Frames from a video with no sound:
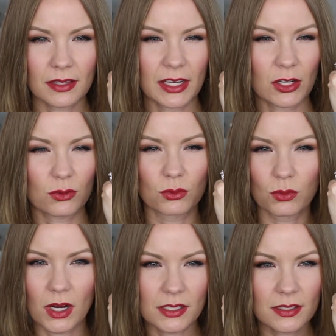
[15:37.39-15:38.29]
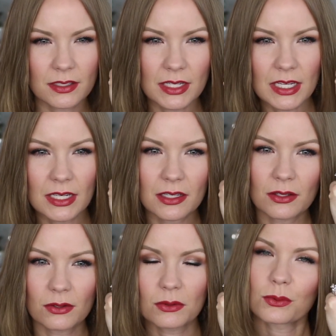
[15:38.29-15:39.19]
like a
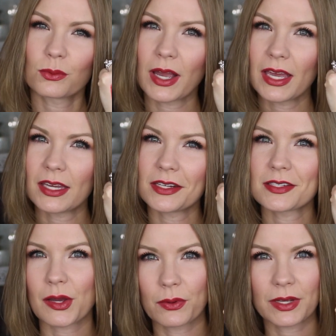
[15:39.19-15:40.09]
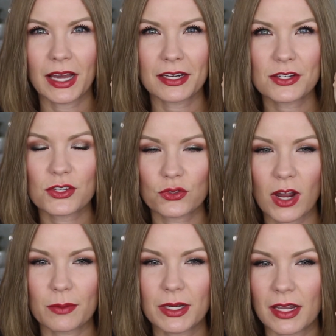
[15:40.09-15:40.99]
rusty red is how I would kind of
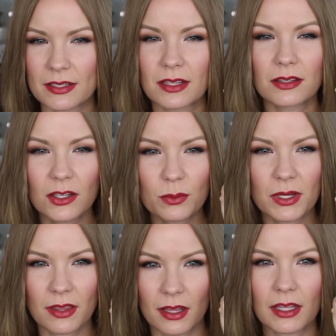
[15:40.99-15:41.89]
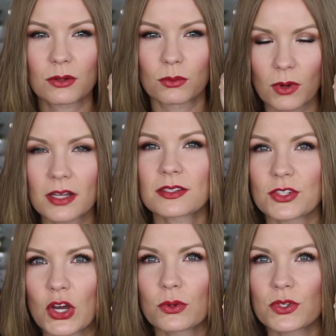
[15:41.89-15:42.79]
describe it. It has a little bit of that like
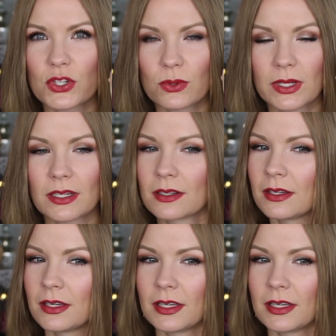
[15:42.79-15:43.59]
rust tone to it.